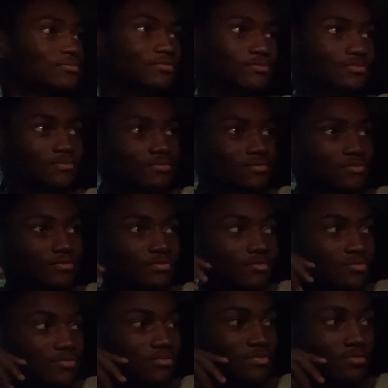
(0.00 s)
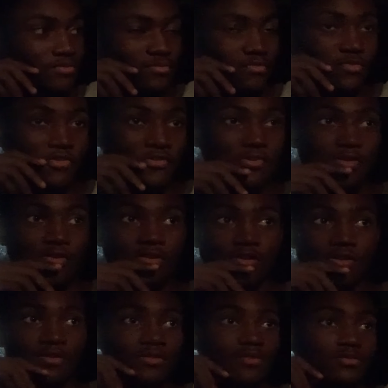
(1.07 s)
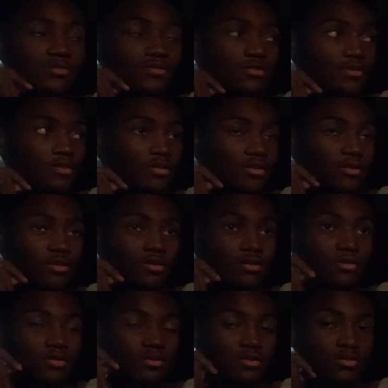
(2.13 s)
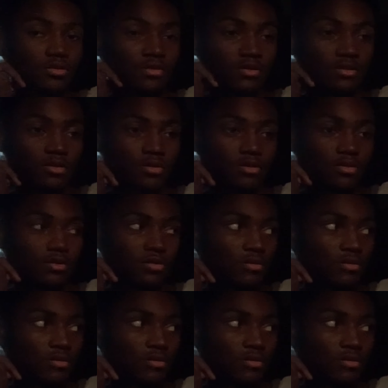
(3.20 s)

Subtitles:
No words are spoken by the person on screen.